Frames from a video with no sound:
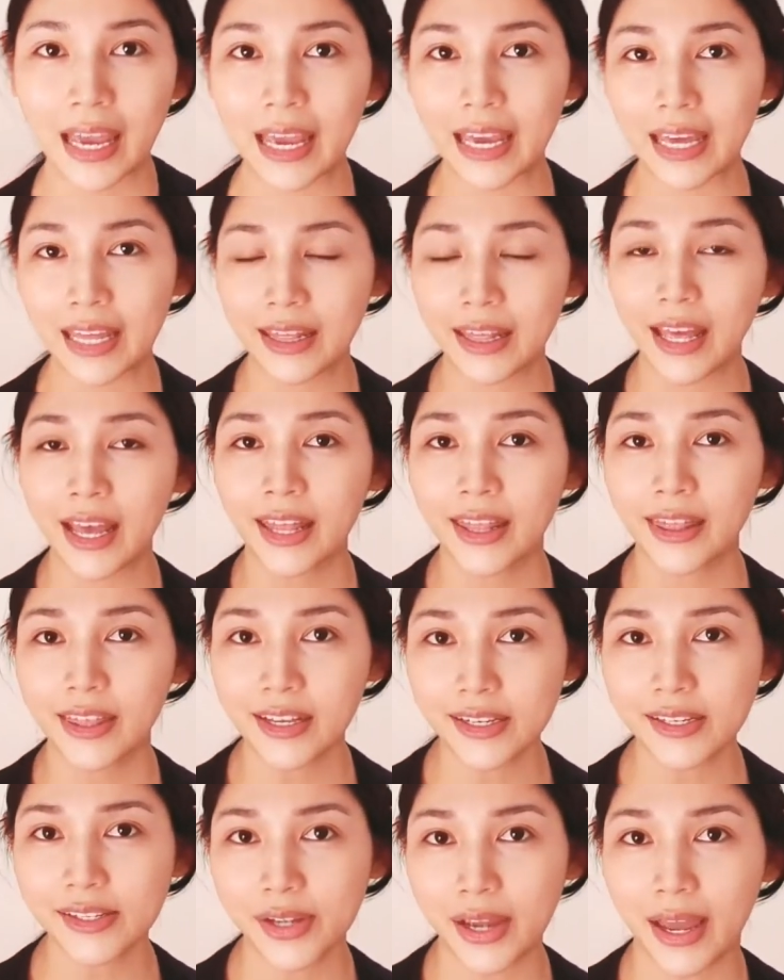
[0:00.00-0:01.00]
and
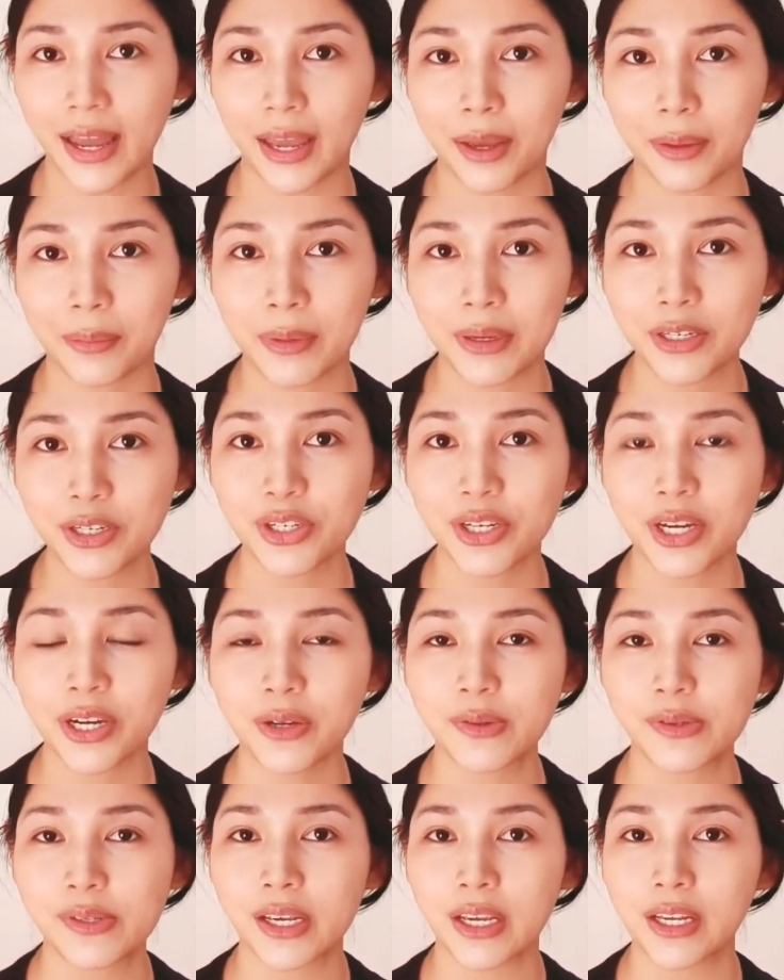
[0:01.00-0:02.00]
this time, i-share
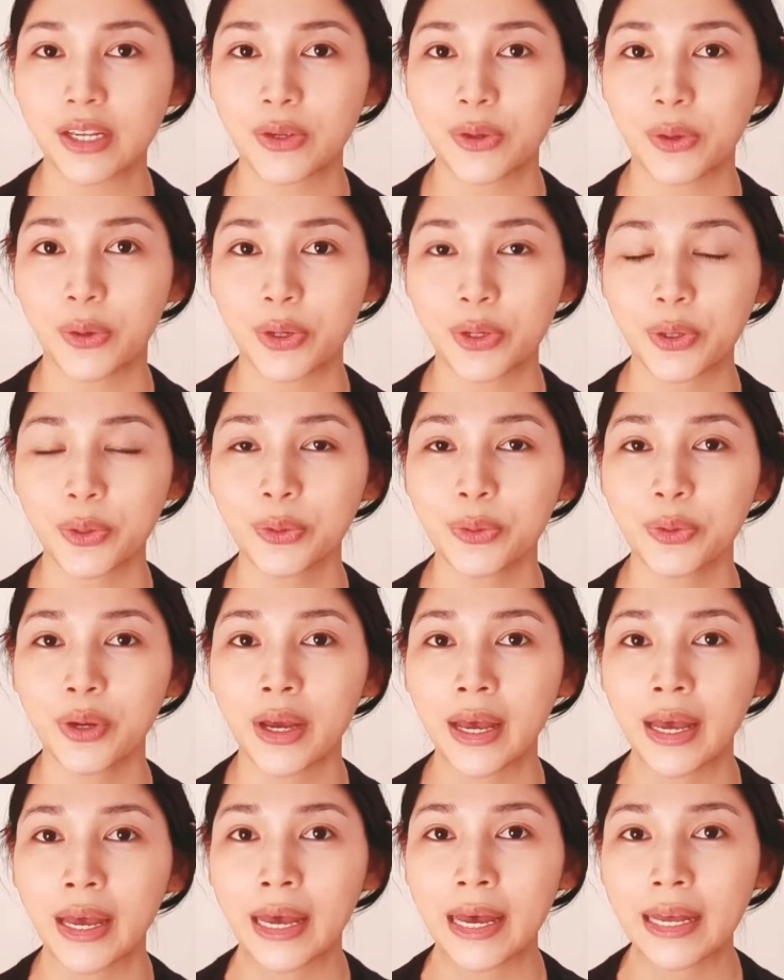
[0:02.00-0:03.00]
ko sa inyo
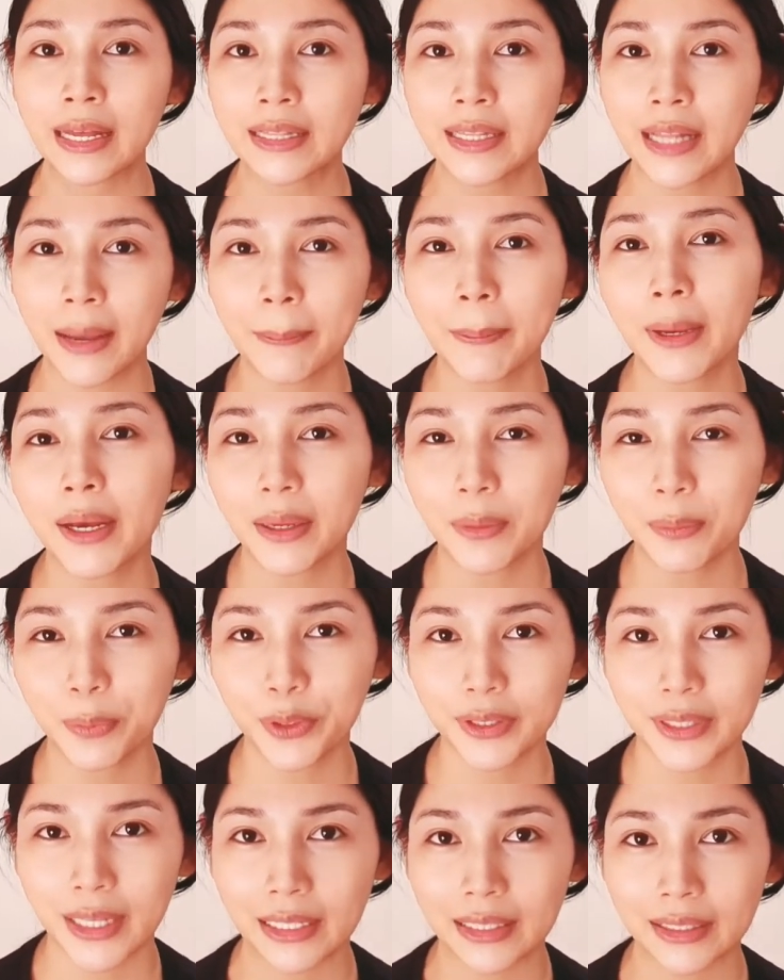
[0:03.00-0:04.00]
yung
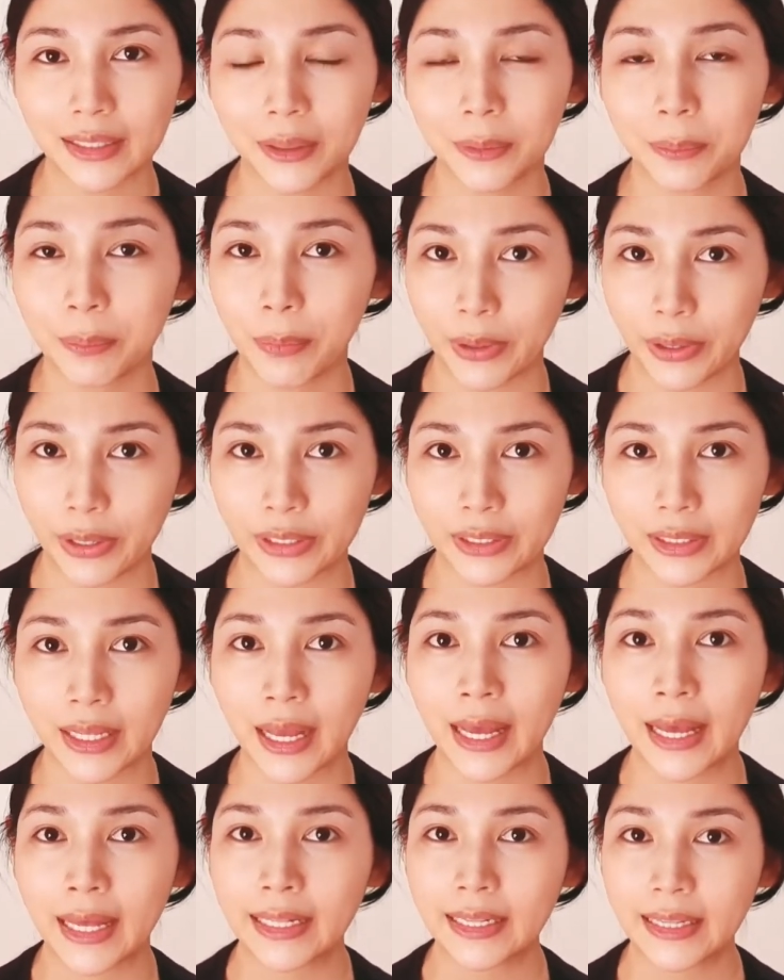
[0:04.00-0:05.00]
napaka-importanting part
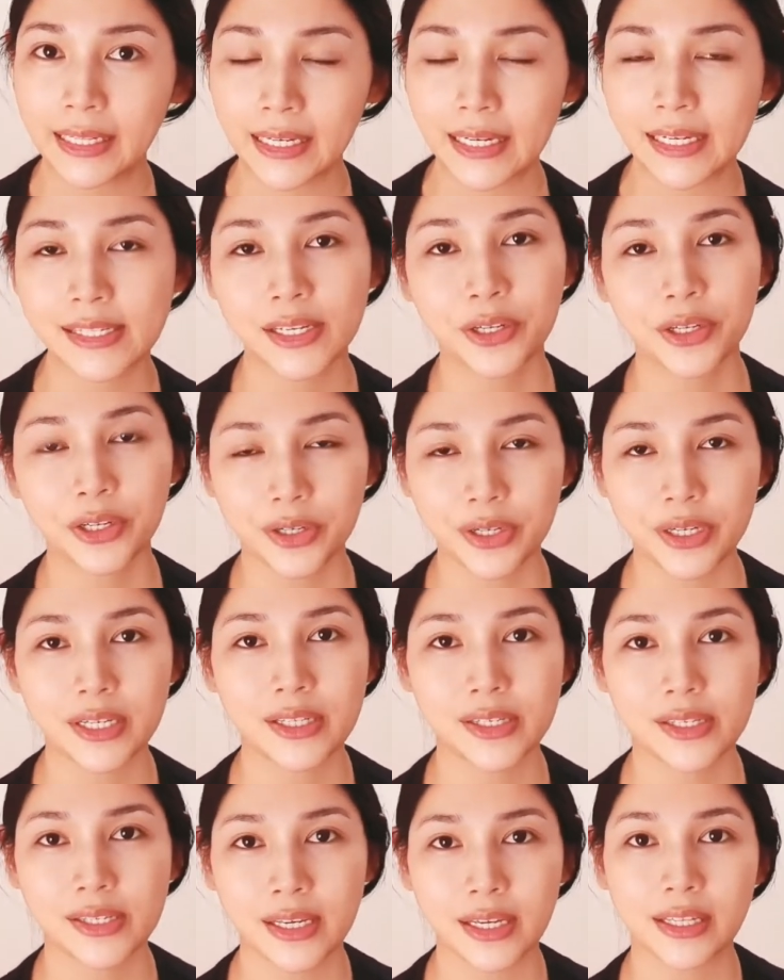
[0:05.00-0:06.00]
ng isang
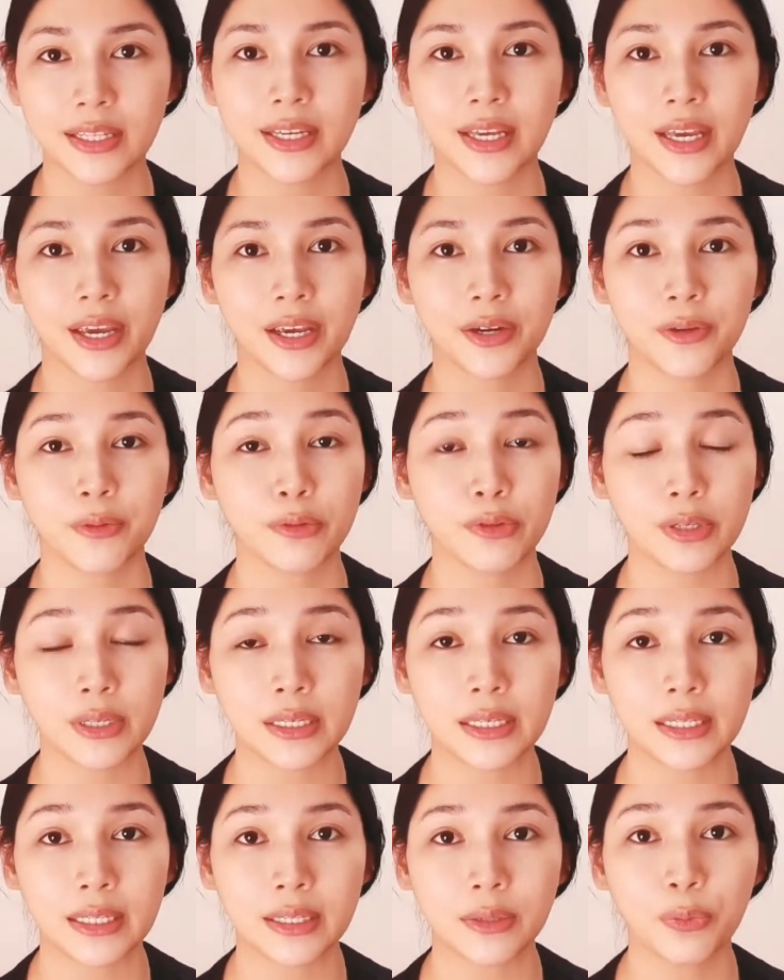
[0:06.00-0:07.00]
Korean skincare
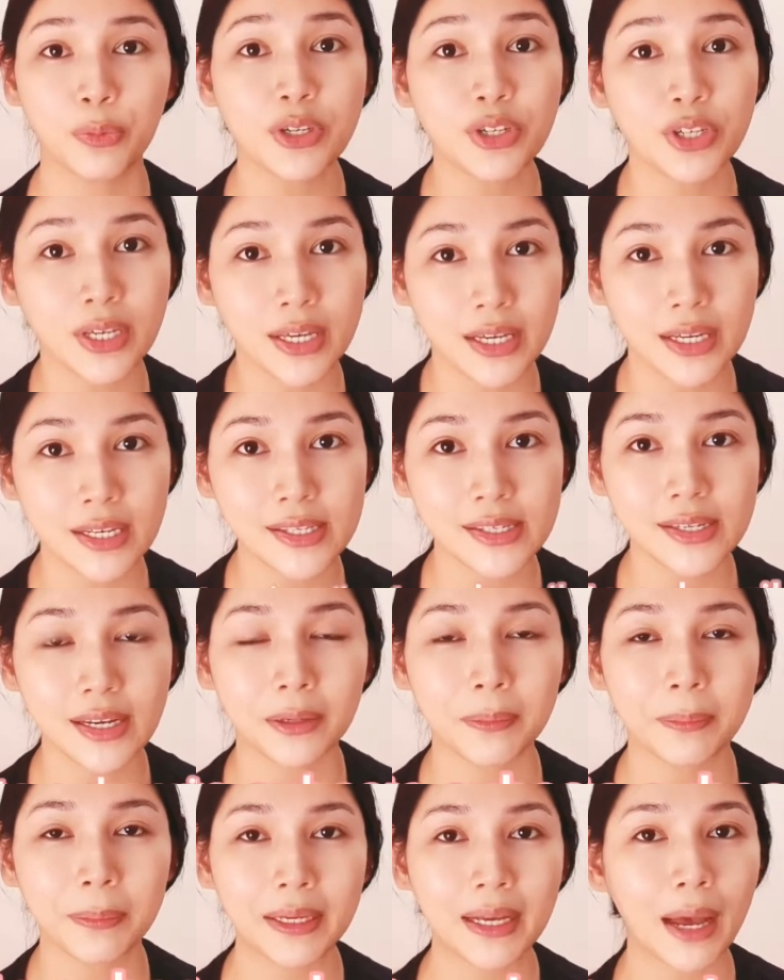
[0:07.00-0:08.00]
routine, which is
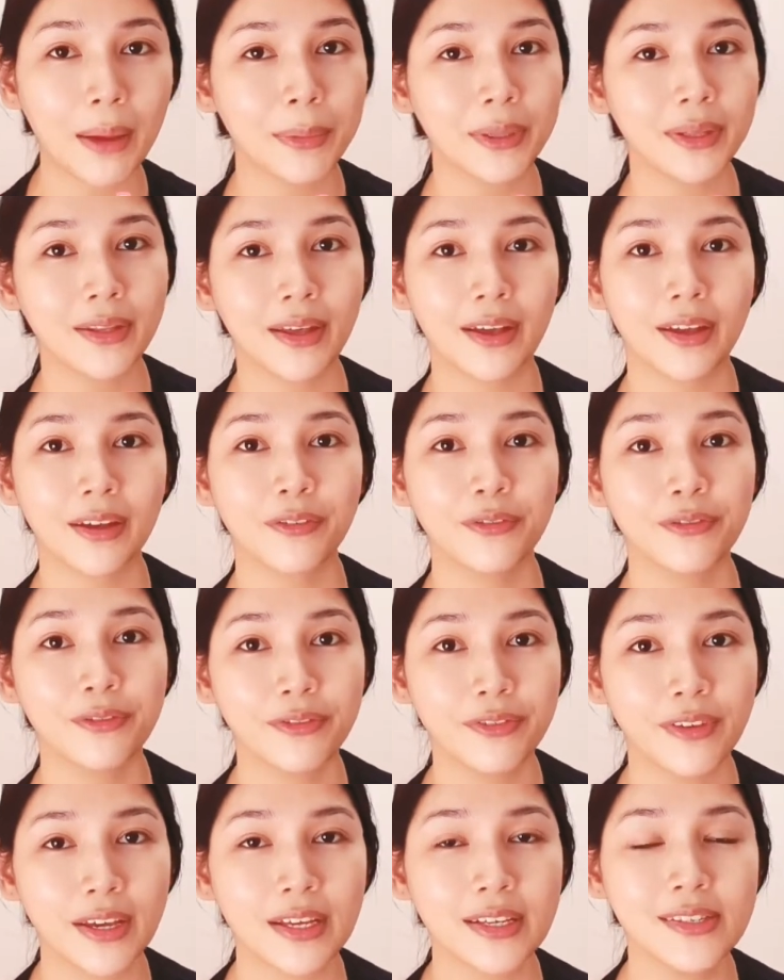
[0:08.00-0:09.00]
ang paggamit ng
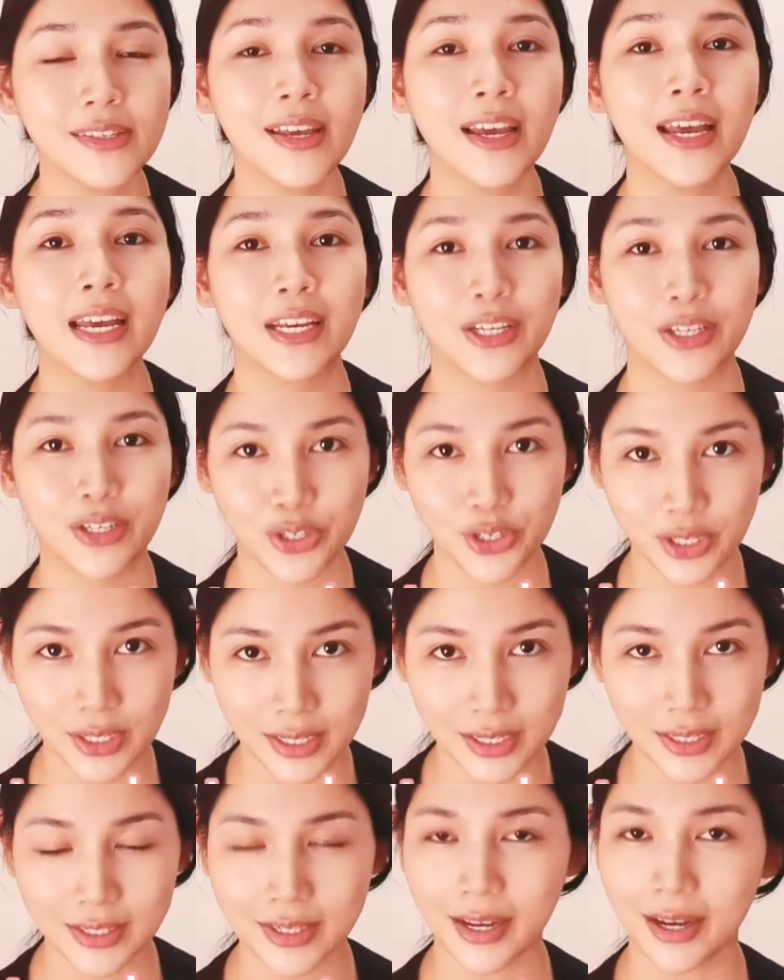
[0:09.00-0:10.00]
face
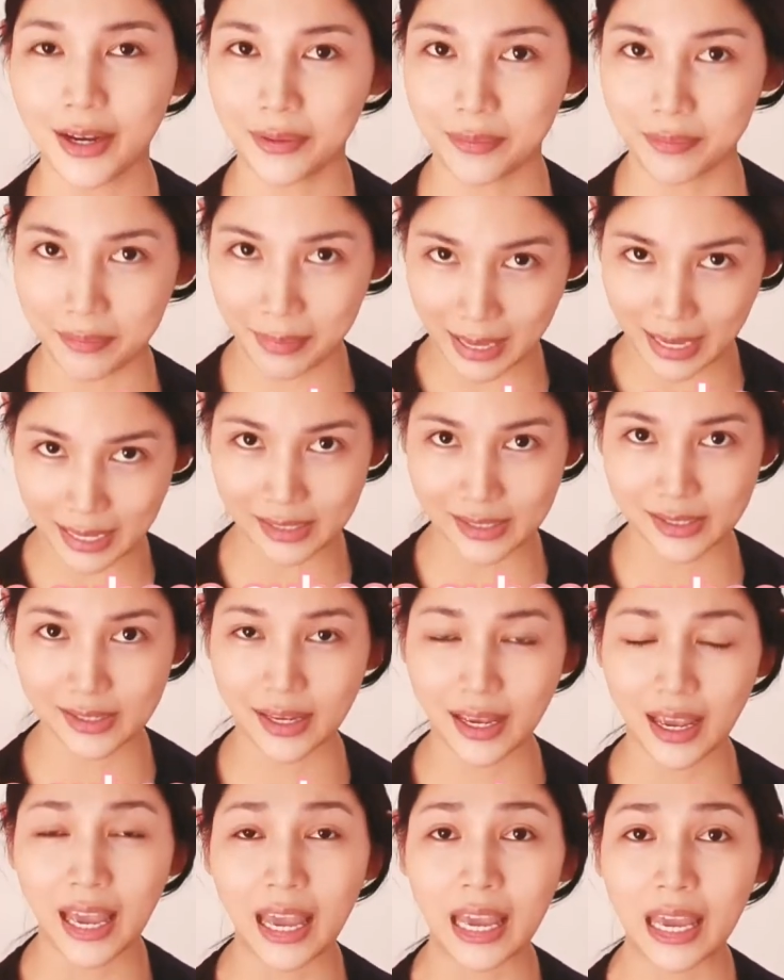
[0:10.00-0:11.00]
sheet
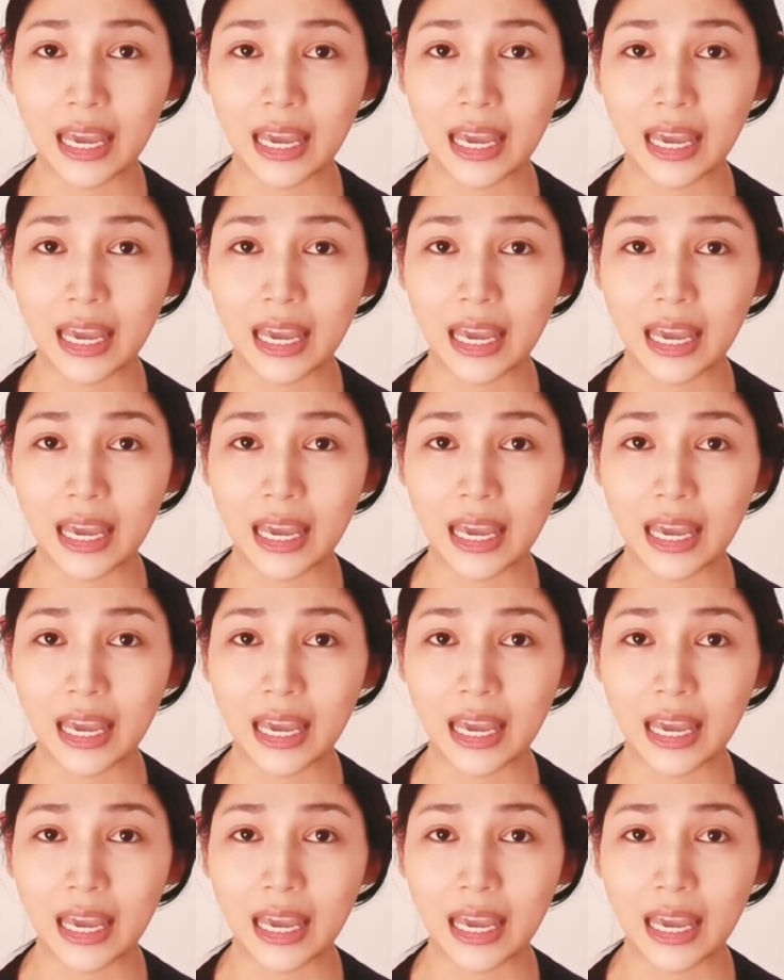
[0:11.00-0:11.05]
mask.